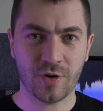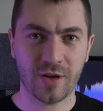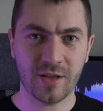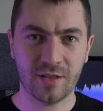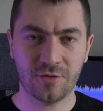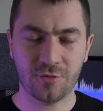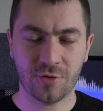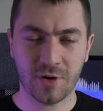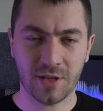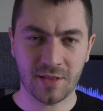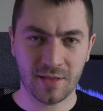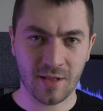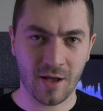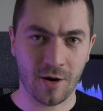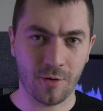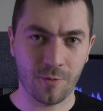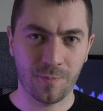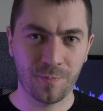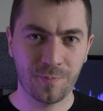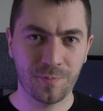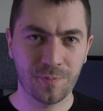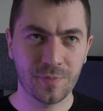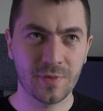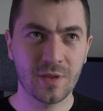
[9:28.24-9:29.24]
try it right now.
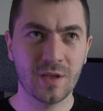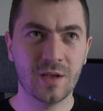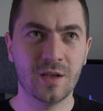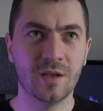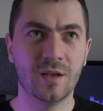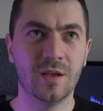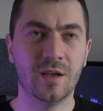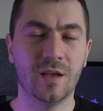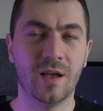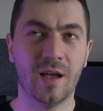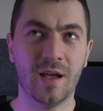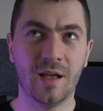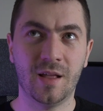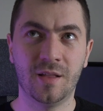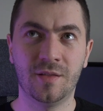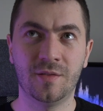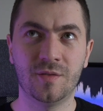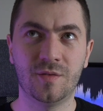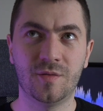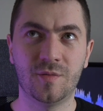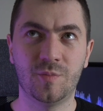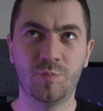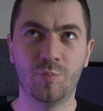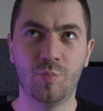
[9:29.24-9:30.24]

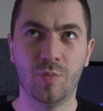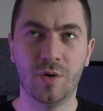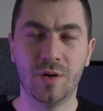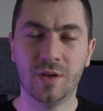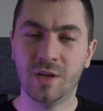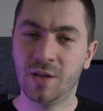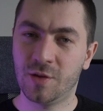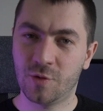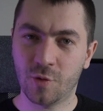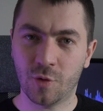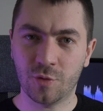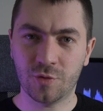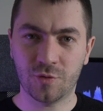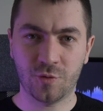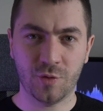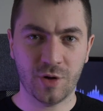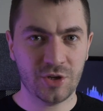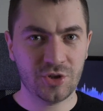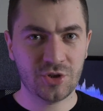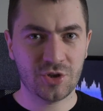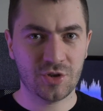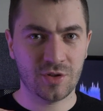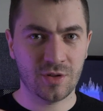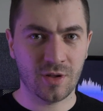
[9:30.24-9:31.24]
And it won't
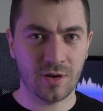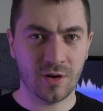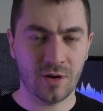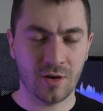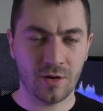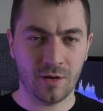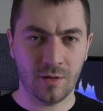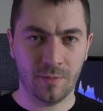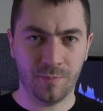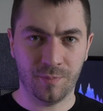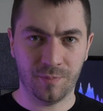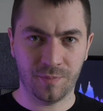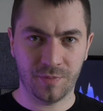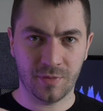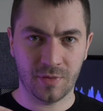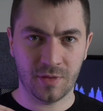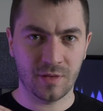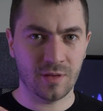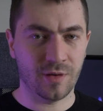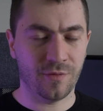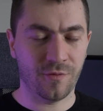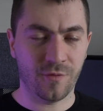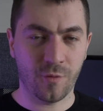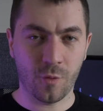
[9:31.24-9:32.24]
reach the, um,
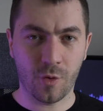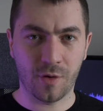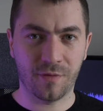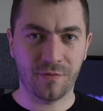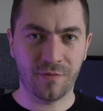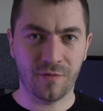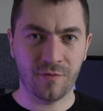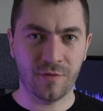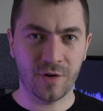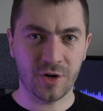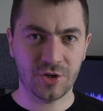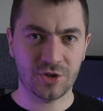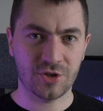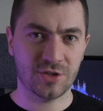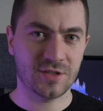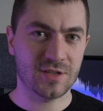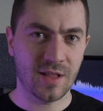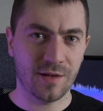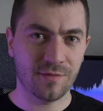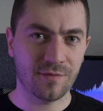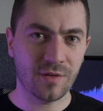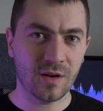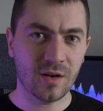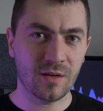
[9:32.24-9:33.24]
the fourth
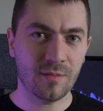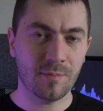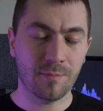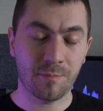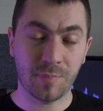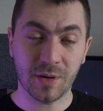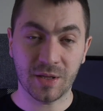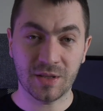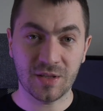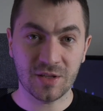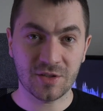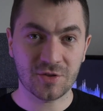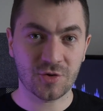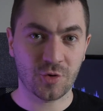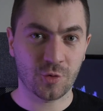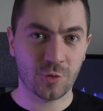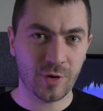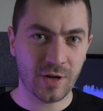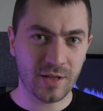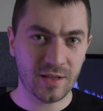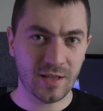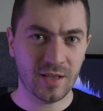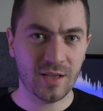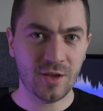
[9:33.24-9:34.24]
versions level, but it's
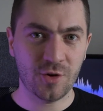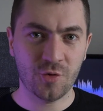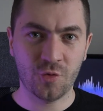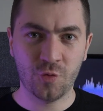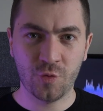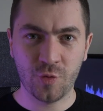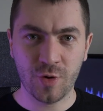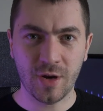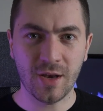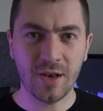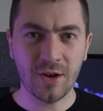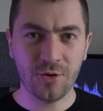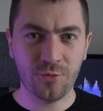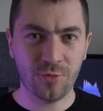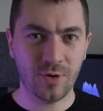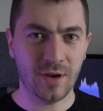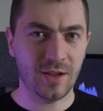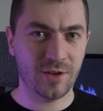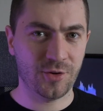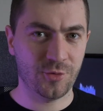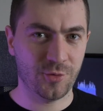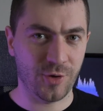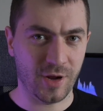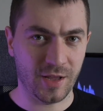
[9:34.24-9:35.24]
already really,
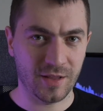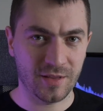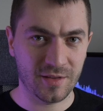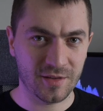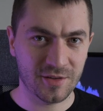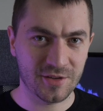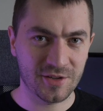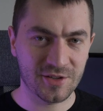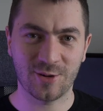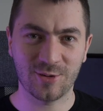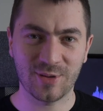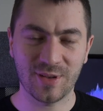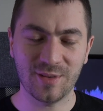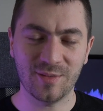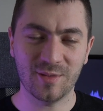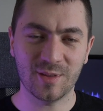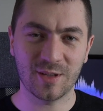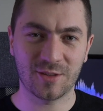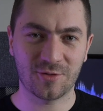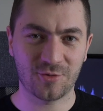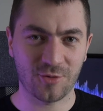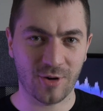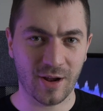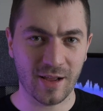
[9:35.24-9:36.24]
really great. So give it
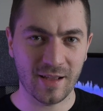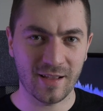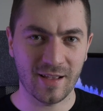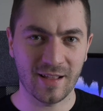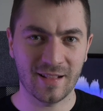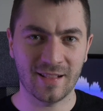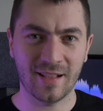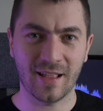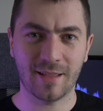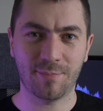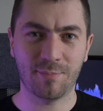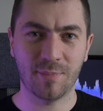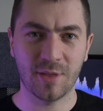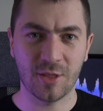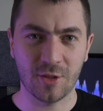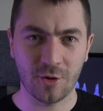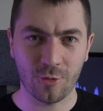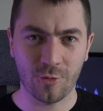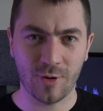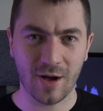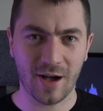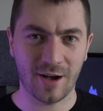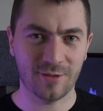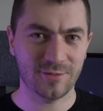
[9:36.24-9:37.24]
a try and let me
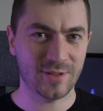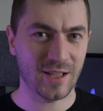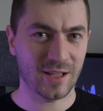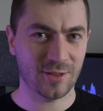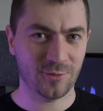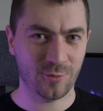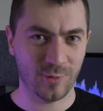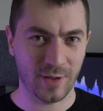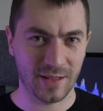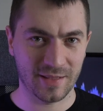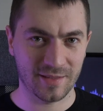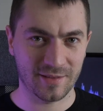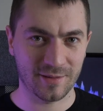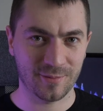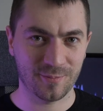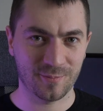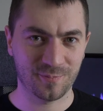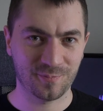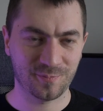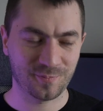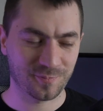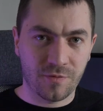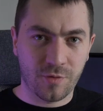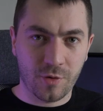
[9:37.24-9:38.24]
know how that went.
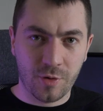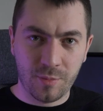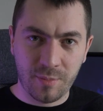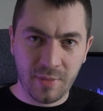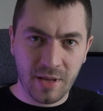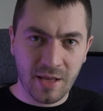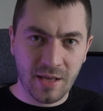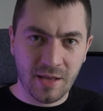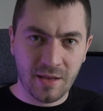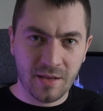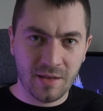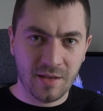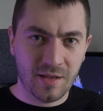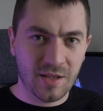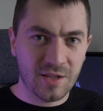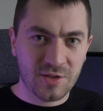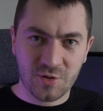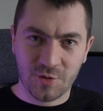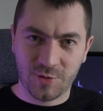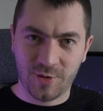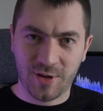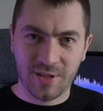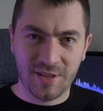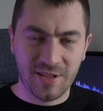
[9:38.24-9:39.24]
For me,
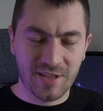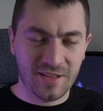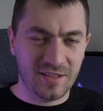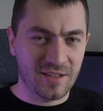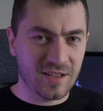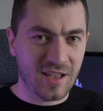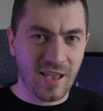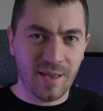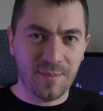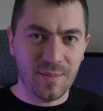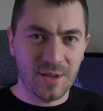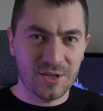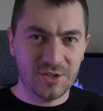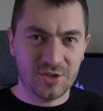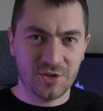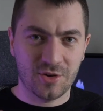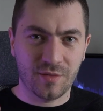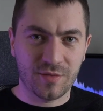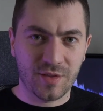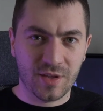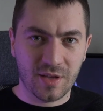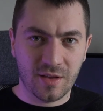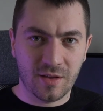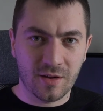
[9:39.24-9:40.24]
it's already the game engine
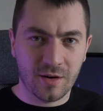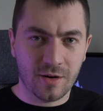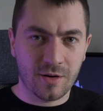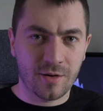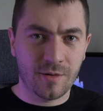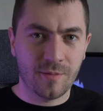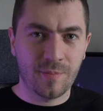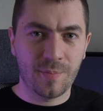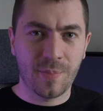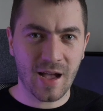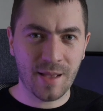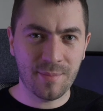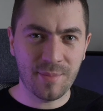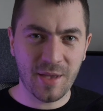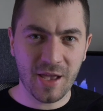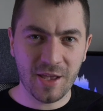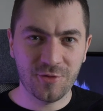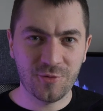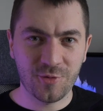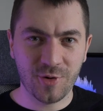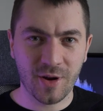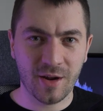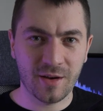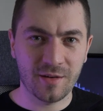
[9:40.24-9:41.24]
of the year. I'm
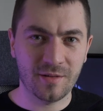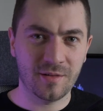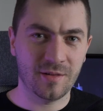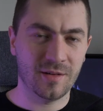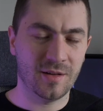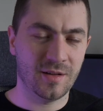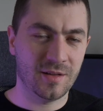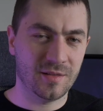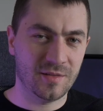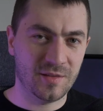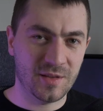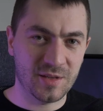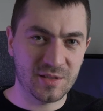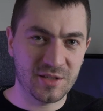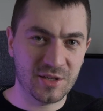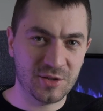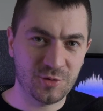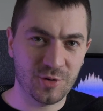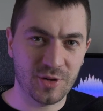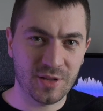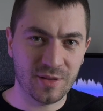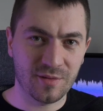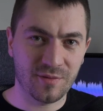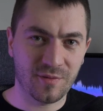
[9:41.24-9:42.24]
Adrian, this
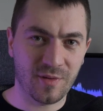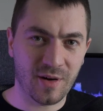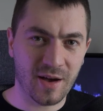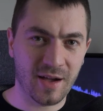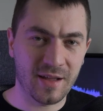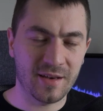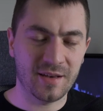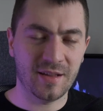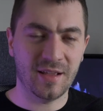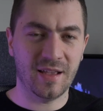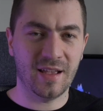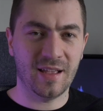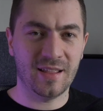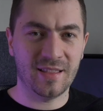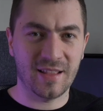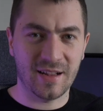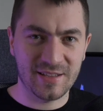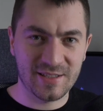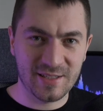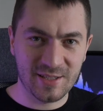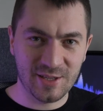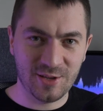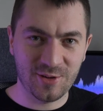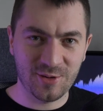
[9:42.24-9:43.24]
is Redefine and
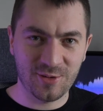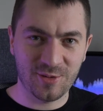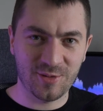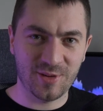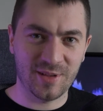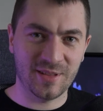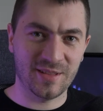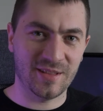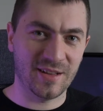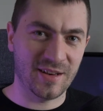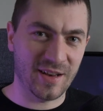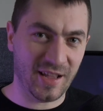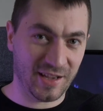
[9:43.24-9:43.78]
I'll see you in the